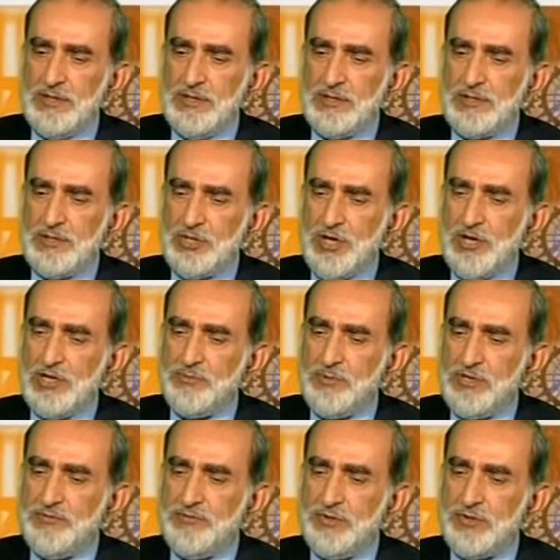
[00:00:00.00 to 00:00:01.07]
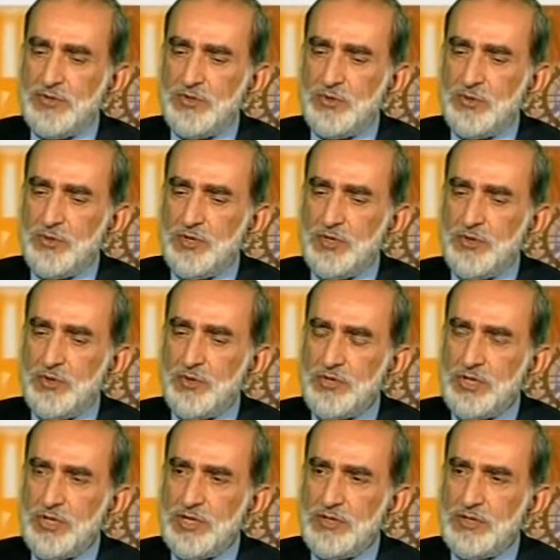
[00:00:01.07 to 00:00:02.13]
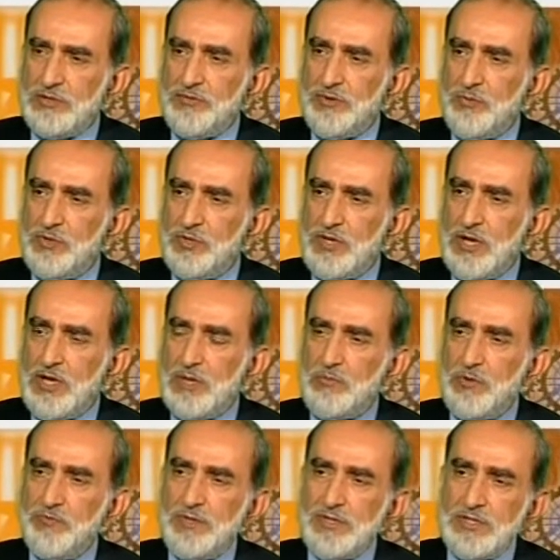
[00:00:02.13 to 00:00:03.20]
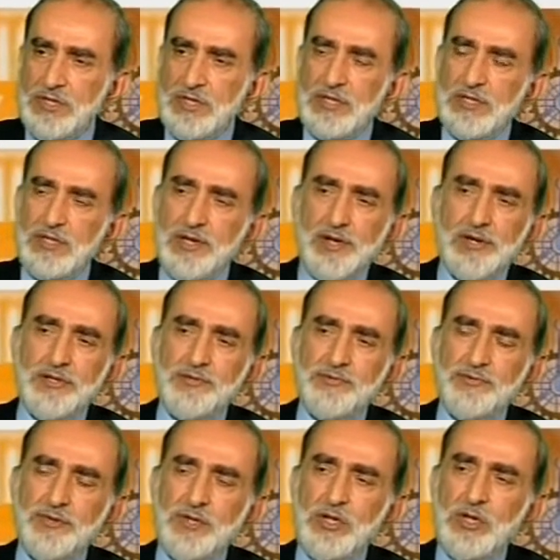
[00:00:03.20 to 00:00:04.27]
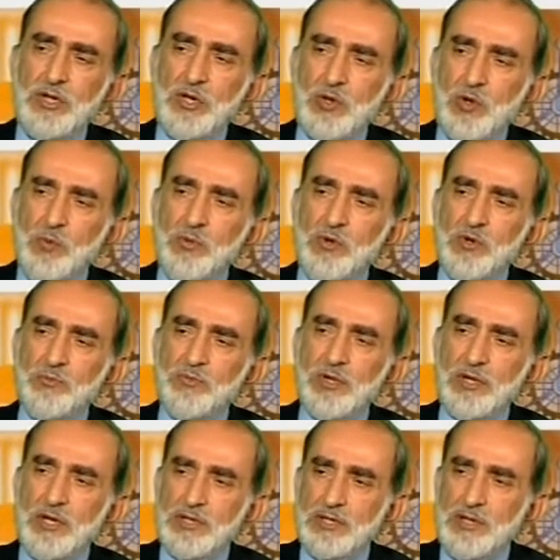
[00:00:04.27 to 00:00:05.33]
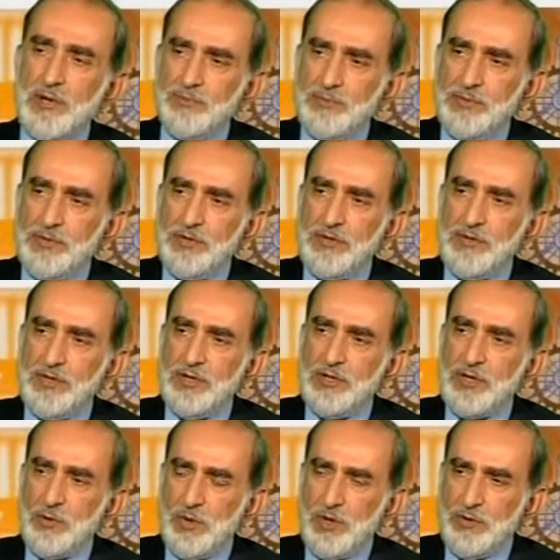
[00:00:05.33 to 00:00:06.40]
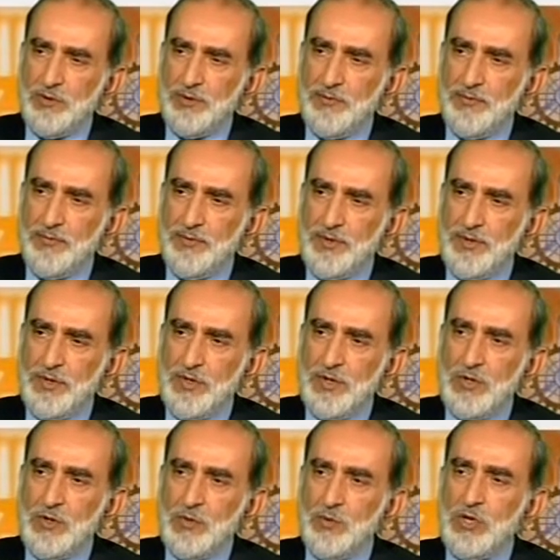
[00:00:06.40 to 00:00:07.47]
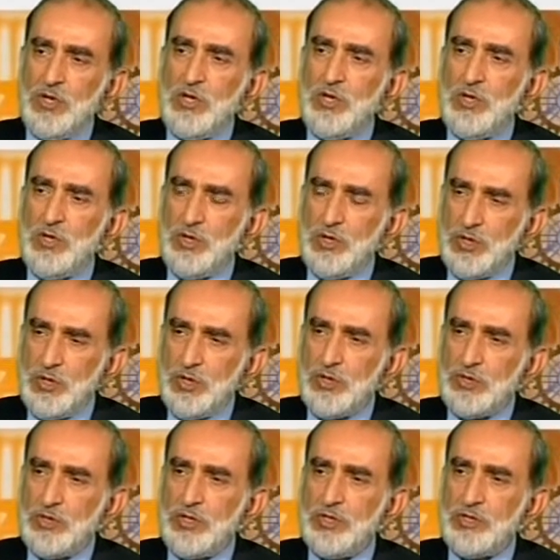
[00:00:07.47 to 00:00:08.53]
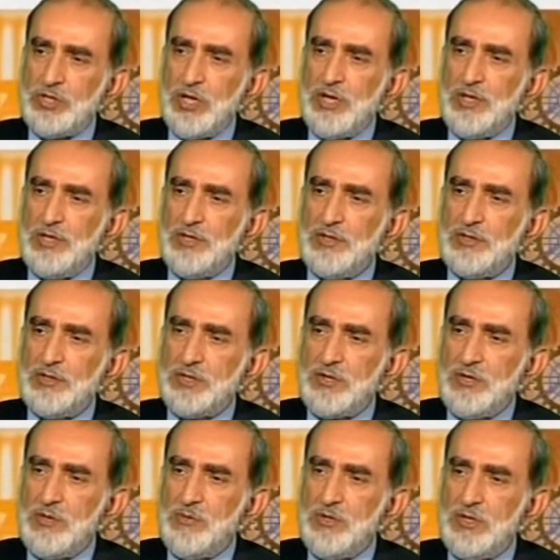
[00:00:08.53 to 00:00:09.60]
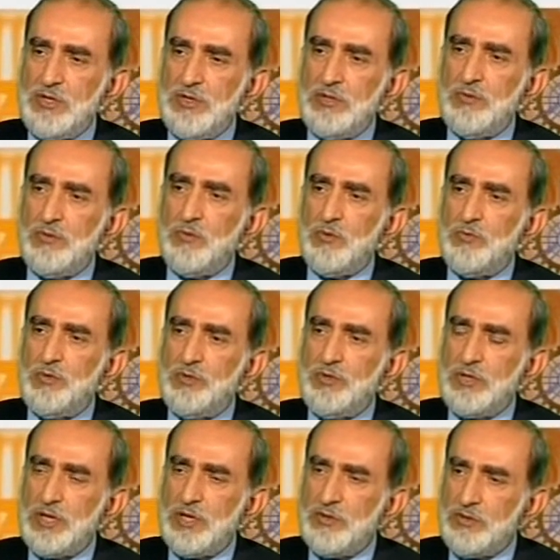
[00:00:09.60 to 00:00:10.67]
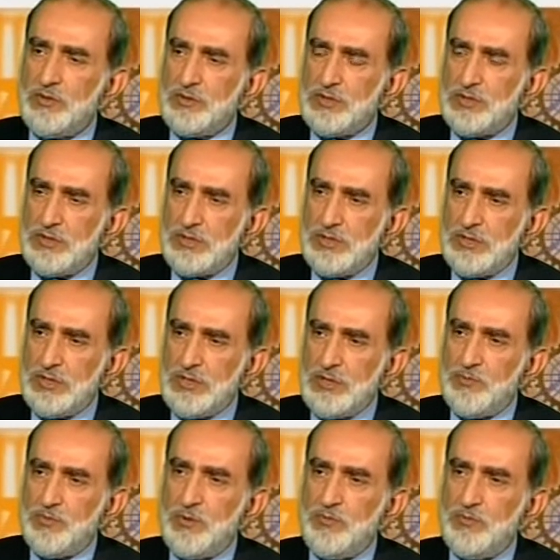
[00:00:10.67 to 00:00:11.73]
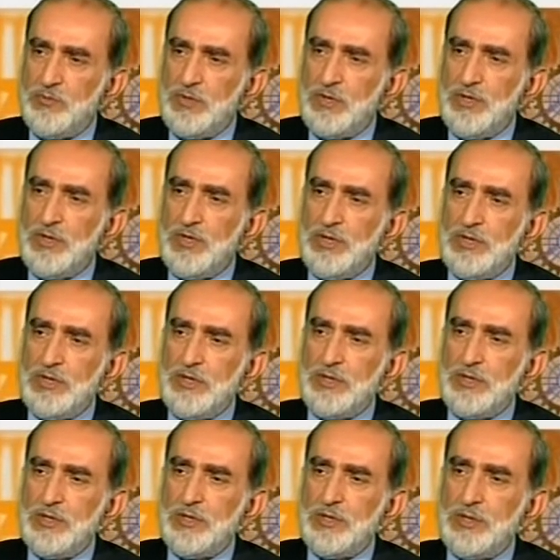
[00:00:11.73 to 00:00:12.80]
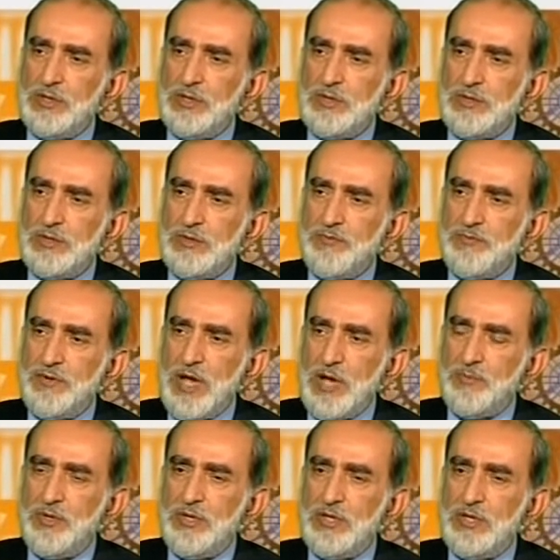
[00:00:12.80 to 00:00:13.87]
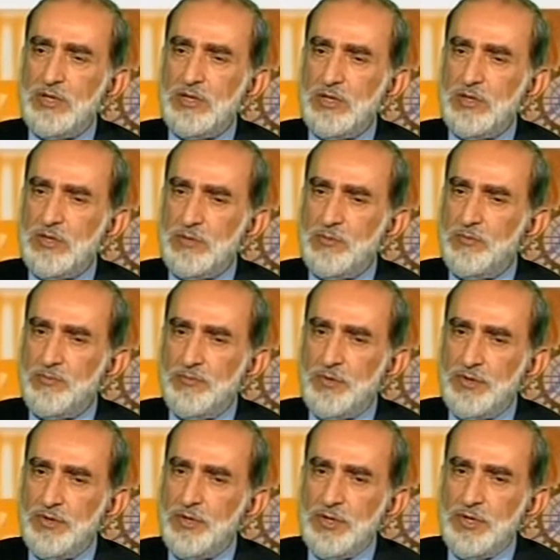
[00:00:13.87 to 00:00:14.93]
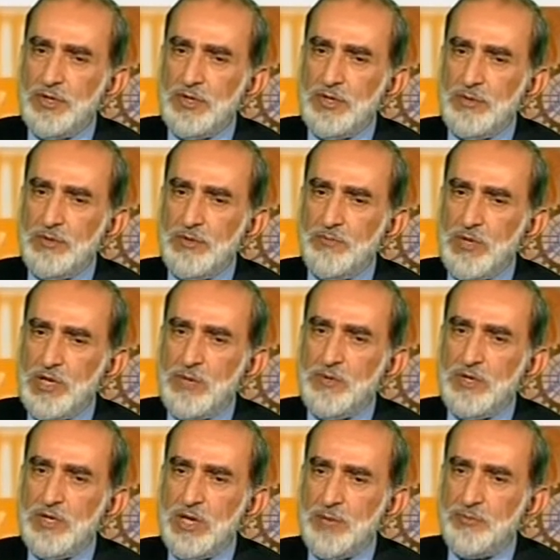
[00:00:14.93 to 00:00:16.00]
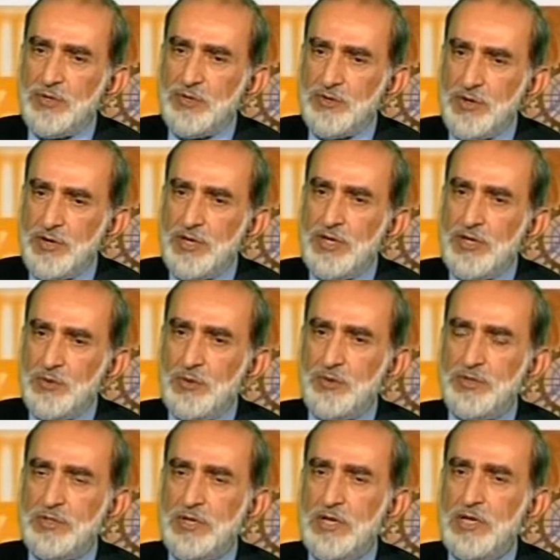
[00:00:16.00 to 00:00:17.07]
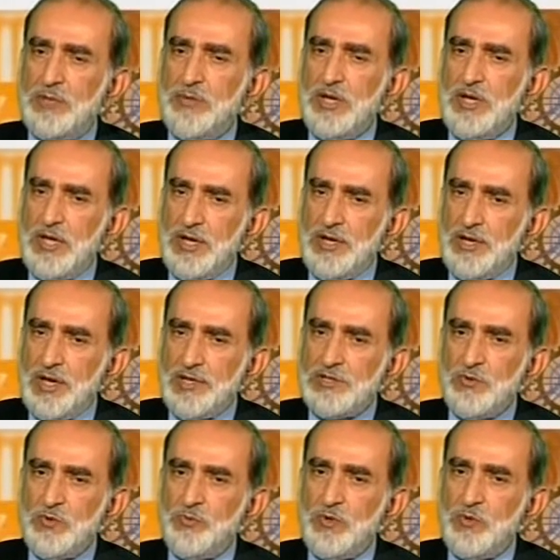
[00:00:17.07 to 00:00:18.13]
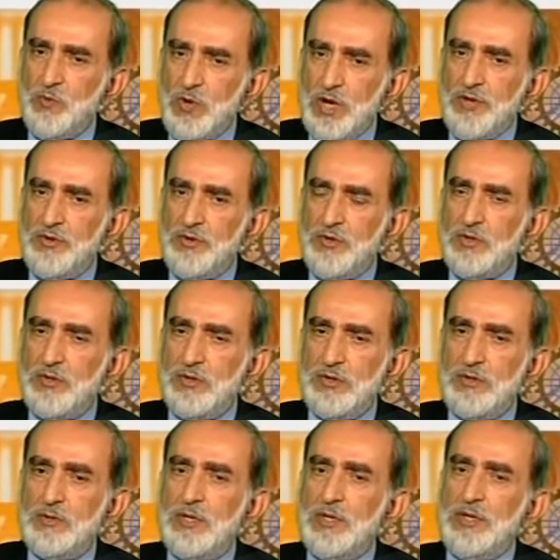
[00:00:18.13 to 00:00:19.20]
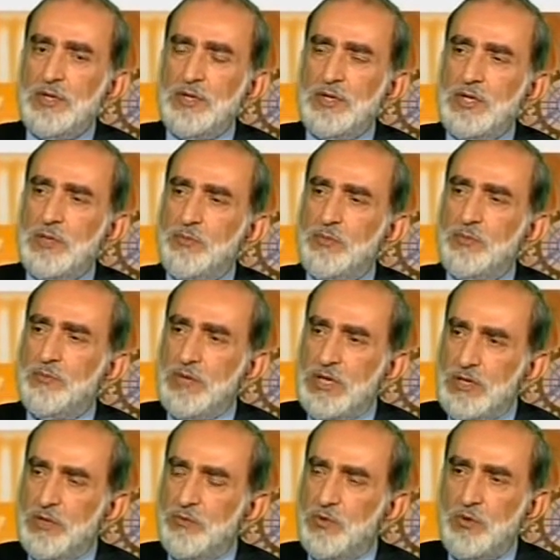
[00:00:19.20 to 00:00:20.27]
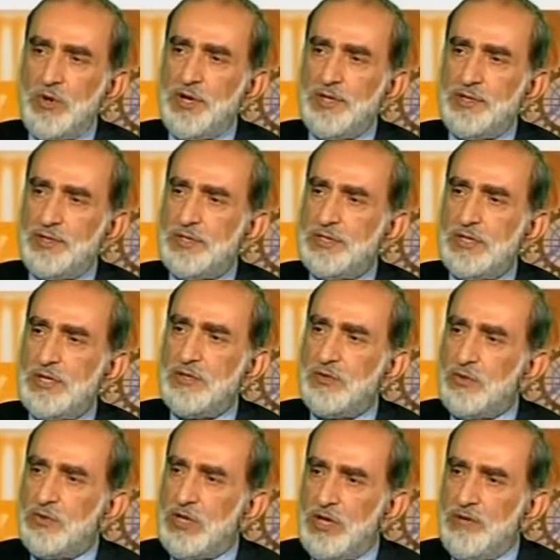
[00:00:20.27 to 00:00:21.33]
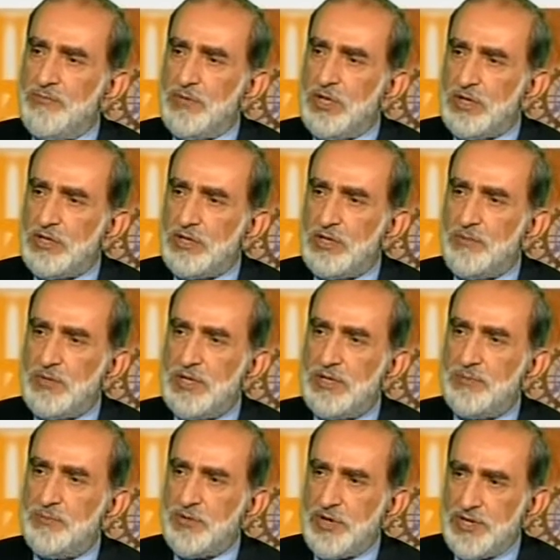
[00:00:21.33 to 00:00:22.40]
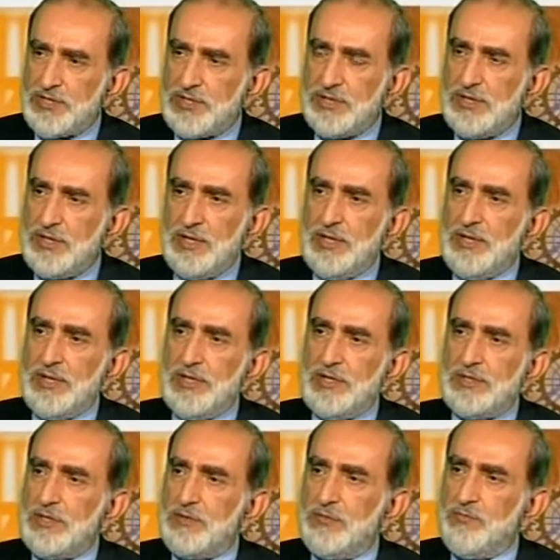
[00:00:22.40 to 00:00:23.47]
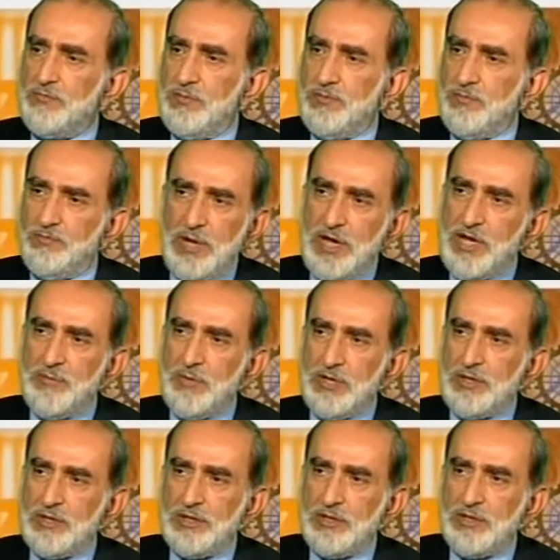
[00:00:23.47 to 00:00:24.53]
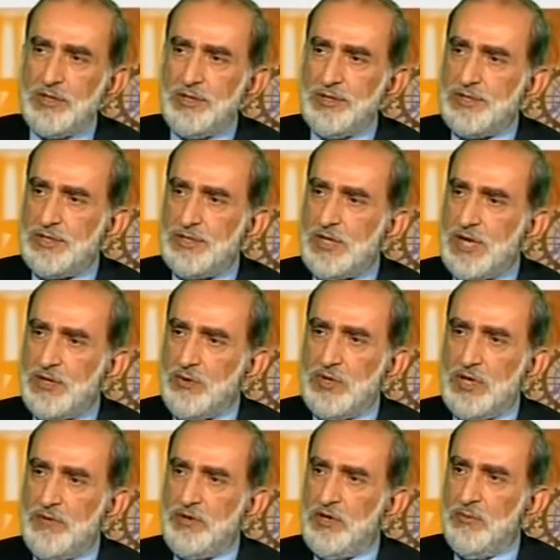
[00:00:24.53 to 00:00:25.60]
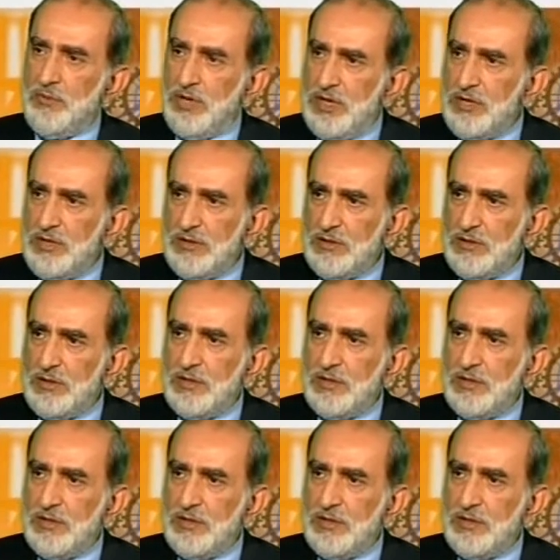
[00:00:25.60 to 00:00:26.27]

This child benefit story originated from the time of the second caliph, Umar ibn al-Khattab, radiallahu anhu. When he heard a child screaming, the woman cannot uh, keep him uh, sort of happy and then the, the, the, baby kept crying all the time. And he asked the woman, why don't you uh, keep make him quiet? She I don't have milk in my breast. He said, buy milk. She said, I don't have any money.